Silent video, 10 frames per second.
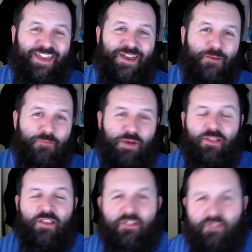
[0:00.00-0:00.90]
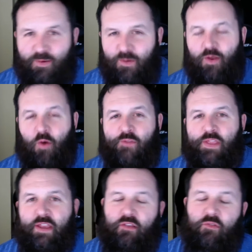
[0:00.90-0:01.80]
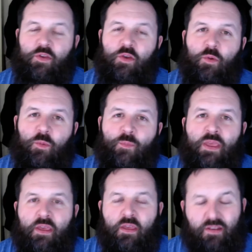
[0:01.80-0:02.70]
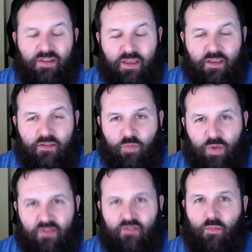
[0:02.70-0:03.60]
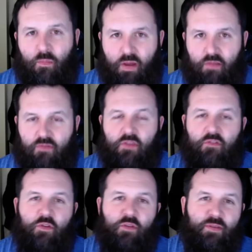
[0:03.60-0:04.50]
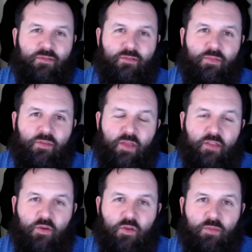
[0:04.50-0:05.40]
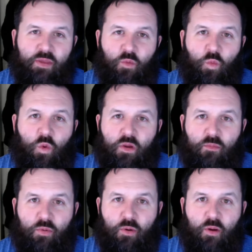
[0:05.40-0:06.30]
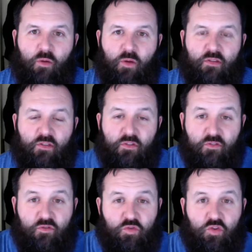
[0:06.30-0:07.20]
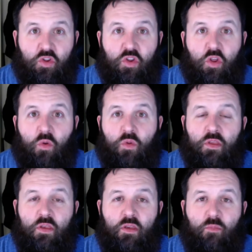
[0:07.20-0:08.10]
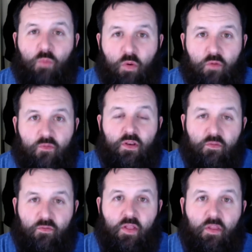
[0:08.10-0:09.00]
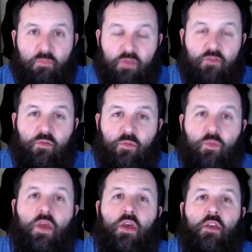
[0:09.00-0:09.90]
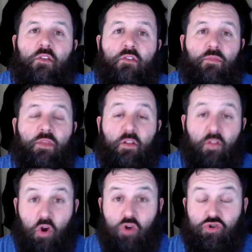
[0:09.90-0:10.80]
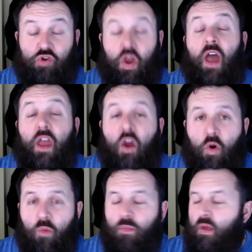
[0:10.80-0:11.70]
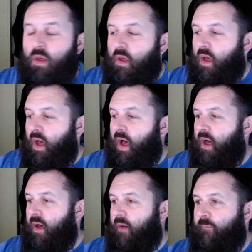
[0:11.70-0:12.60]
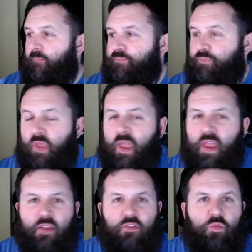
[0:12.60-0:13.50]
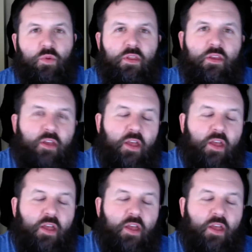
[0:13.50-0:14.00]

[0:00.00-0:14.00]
But it's going, over the next few days, weeks, and months, this is going to be something that's going to be a work in progress and slowly morph and develop into something larger, I hope. And it's really